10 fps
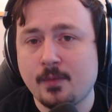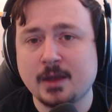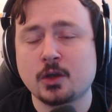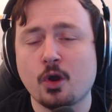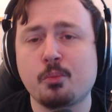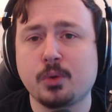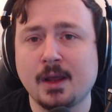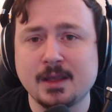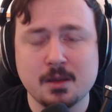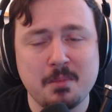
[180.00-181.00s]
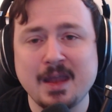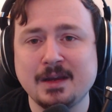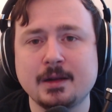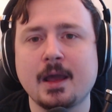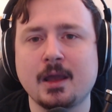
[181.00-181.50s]
then go play your
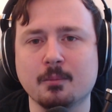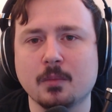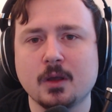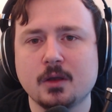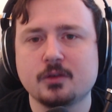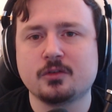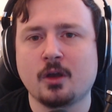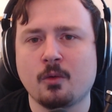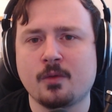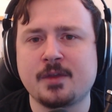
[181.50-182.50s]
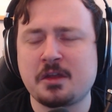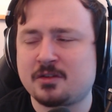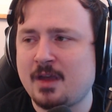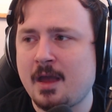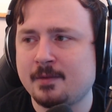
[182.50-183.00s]
main game. So
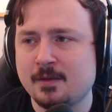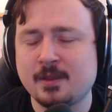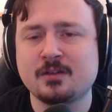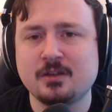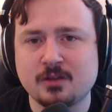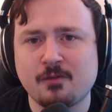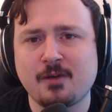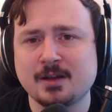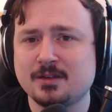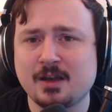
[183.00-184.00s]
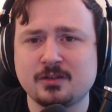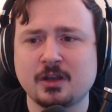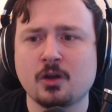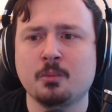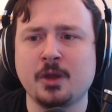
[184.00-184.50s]
certainly this is a fantastic
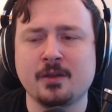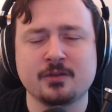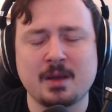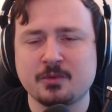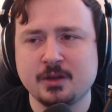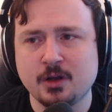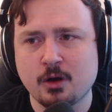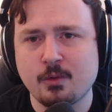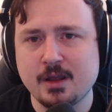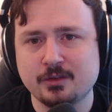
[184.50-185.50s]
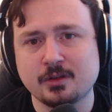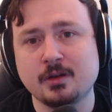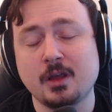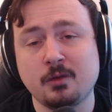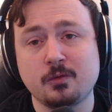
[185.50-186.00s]
update. There's absolutely no reason,
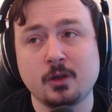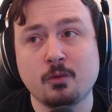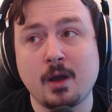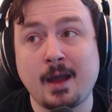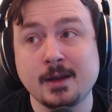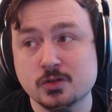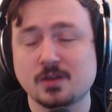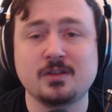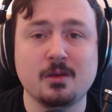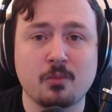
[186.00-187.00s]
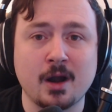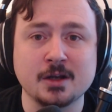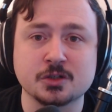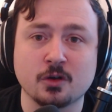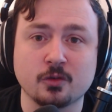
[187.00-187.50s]
if you are interested in Brighter
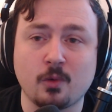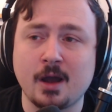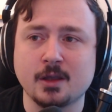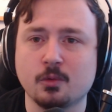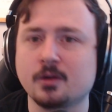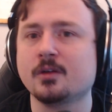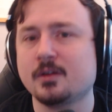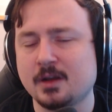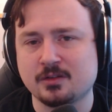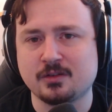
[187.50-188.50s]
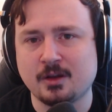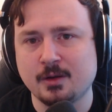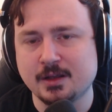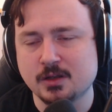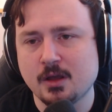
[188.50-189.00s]
Shores, why you wouldn't
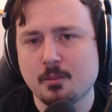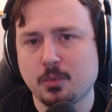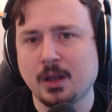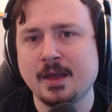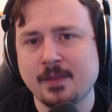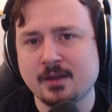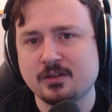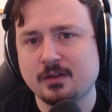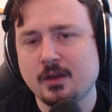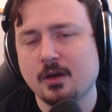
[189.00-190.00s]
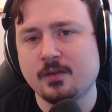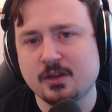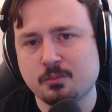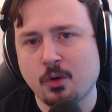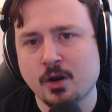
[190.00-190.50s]
necessarily play this at this
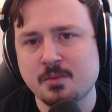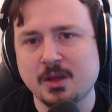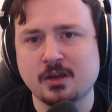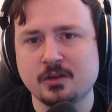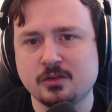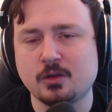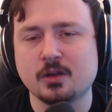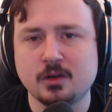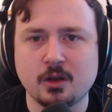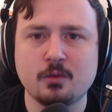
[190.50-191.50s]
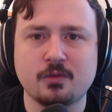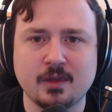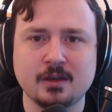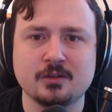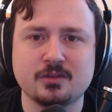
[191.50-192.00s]
point, because you can do
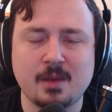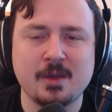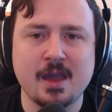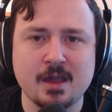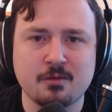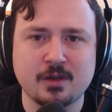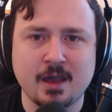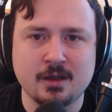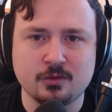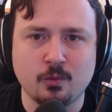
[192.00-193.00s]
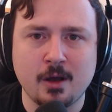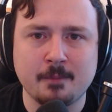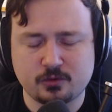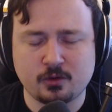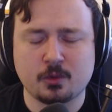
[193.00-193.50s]
things semi-AFK as well.
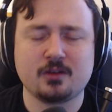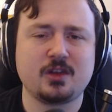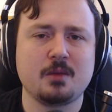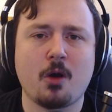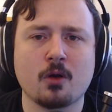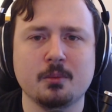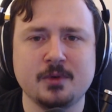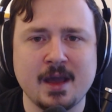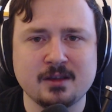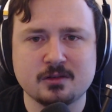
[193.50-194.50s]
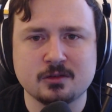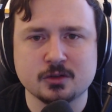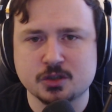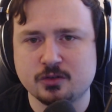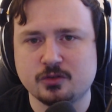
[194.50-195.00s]
So we're going to see more updates
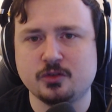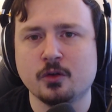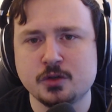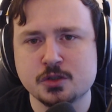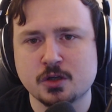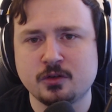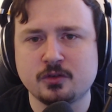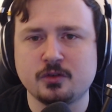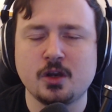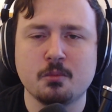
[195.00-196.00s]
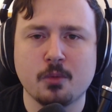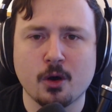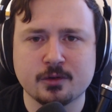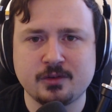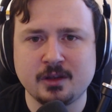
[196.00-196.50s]
such as dungeons, new
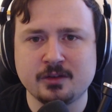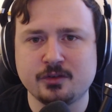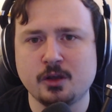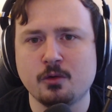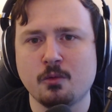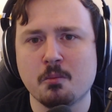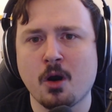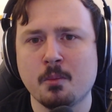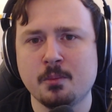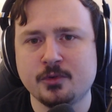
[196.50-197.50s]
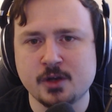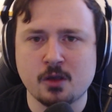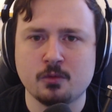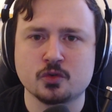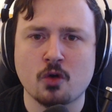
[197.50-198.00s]
bosses, new mobs,
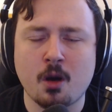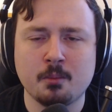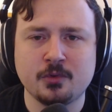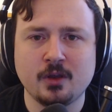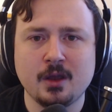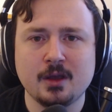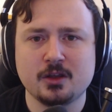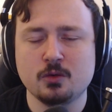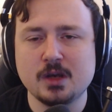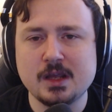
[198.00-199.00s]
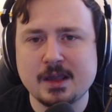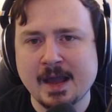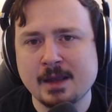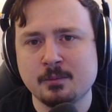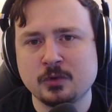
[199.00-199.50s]
new drops, unique
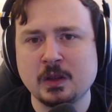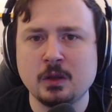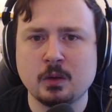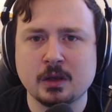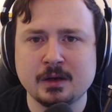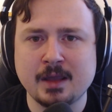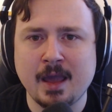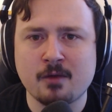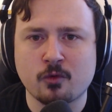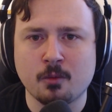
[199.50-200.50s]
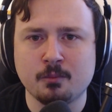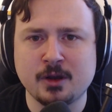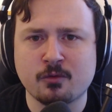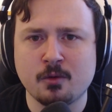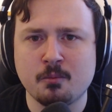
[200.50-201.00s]
items that you can get from
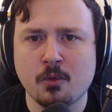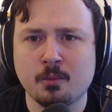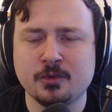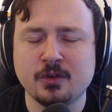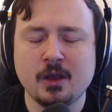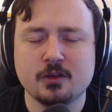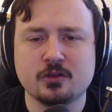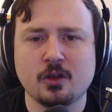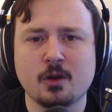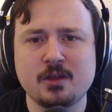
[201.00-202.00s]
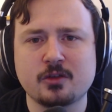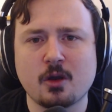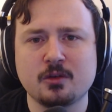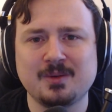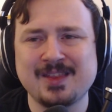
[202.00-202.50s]
different mobs. So there is
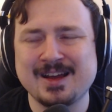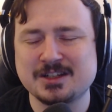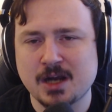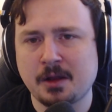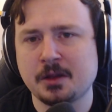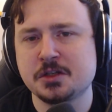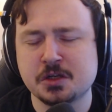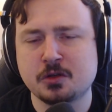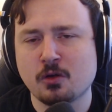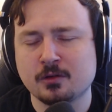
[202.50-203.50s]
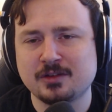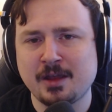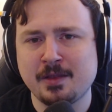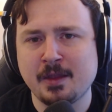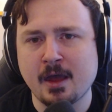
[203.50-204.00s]
going to be that challenging
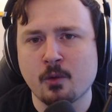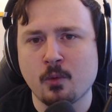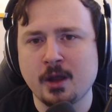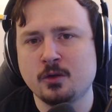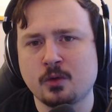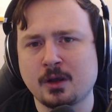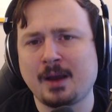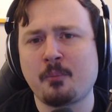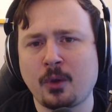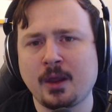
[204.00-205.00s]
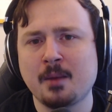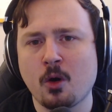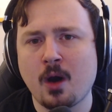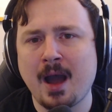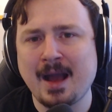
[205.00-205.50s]
content there where you can play
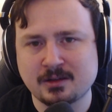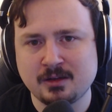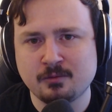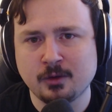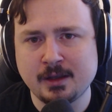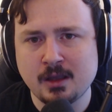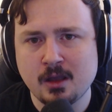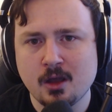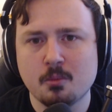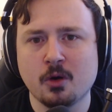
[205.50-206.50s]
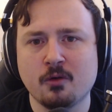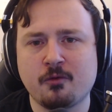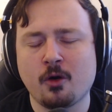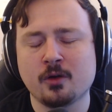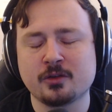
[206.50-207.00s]
more actively, but
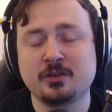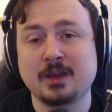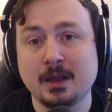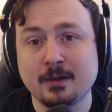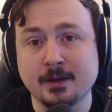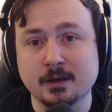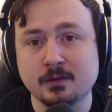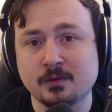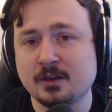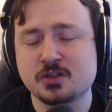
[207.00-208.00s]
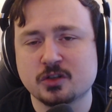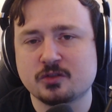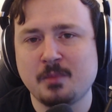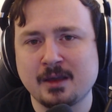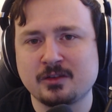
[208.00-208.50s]
for skilling, this just
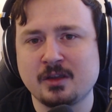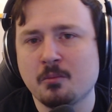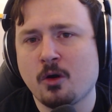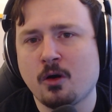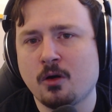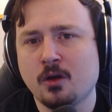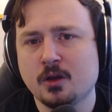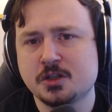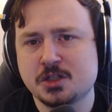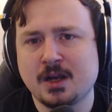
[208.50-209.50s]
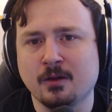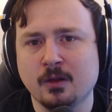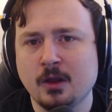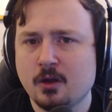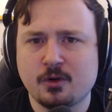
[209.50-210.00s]
makes it more chill.
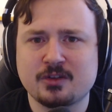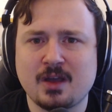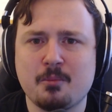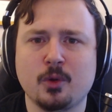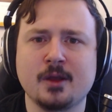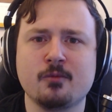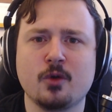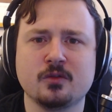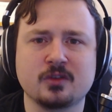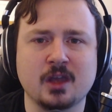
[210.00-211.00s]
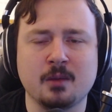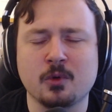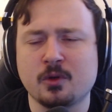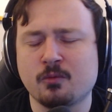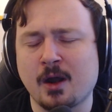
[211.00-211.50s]
For example, in RuneScape,
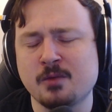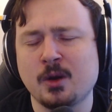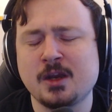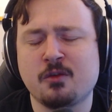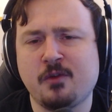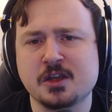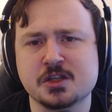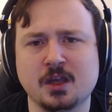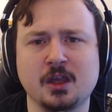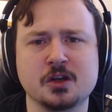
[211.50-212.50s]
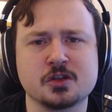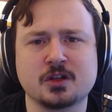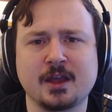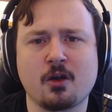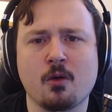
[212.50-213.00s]
right, when you're fishing, you just
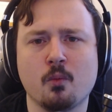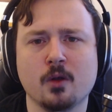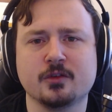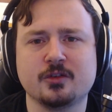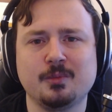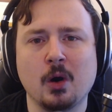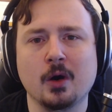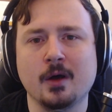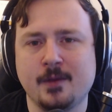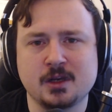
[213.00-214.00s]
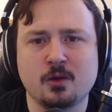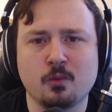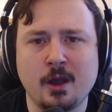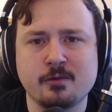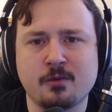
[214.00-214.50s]
click on one spot and then you
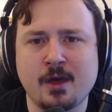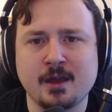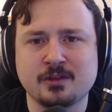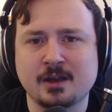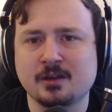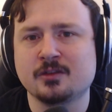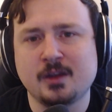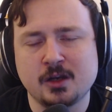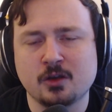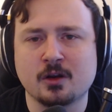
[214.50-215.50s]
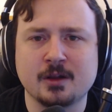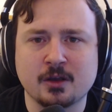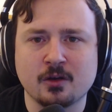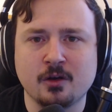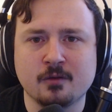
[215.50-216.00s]
wait 30 seconds and then you got to click
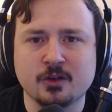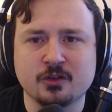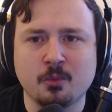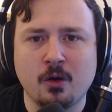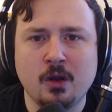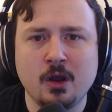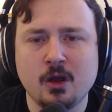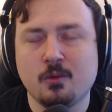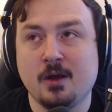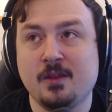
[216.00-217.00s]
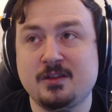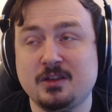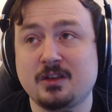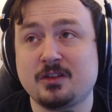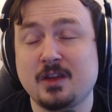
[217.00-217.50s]
on another spot. Well, this is
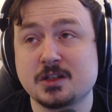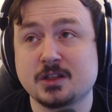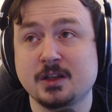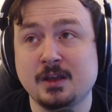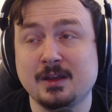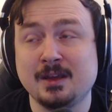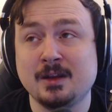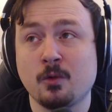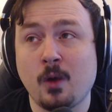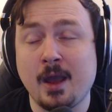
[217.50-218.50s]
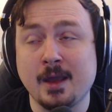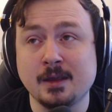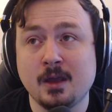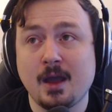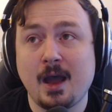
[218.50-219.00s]
essentially, in a way,
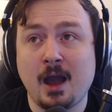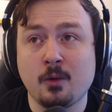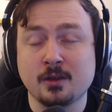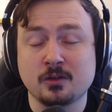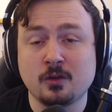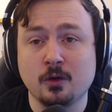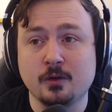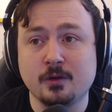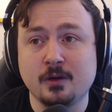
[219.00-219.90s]
how it's done,